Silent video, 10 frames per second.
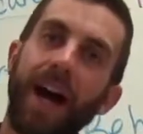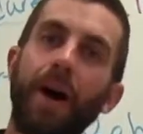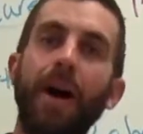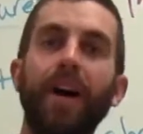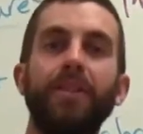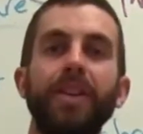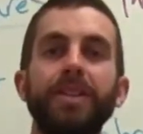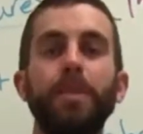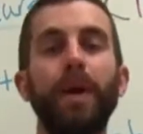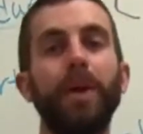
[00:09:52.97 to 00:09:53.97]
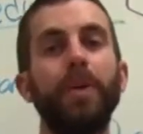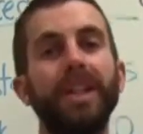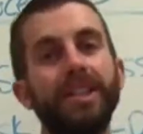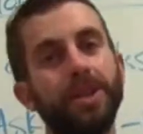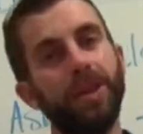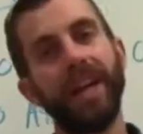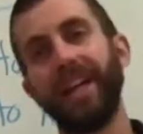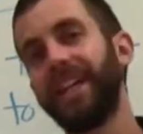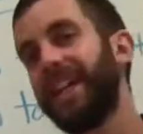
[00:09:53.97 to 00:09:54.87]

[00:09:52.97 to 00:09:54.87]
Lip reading: However, there's a better way to do it. And